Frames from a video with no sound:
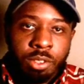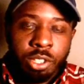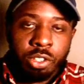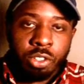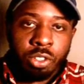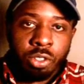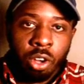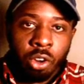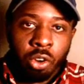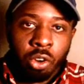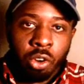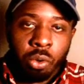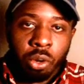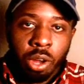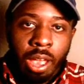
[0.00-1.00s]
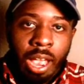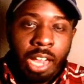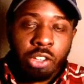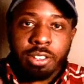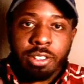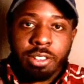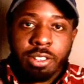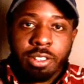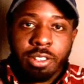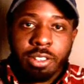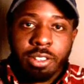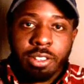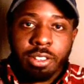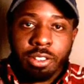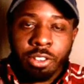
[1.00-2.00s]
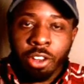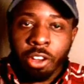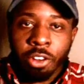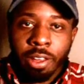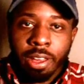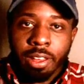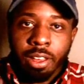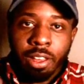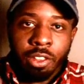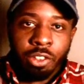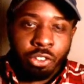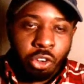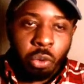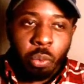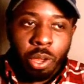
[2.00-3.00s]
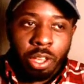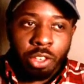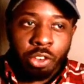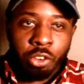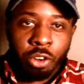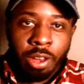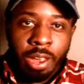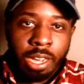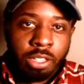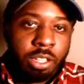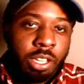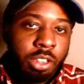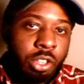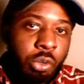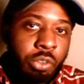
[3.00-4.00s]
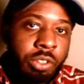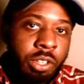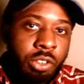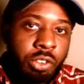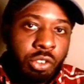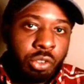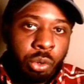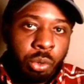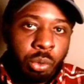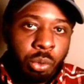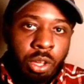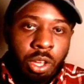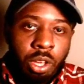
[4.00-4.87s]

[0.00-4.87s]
just aren't going to actually pass. There's no way you're going to actually get those things through.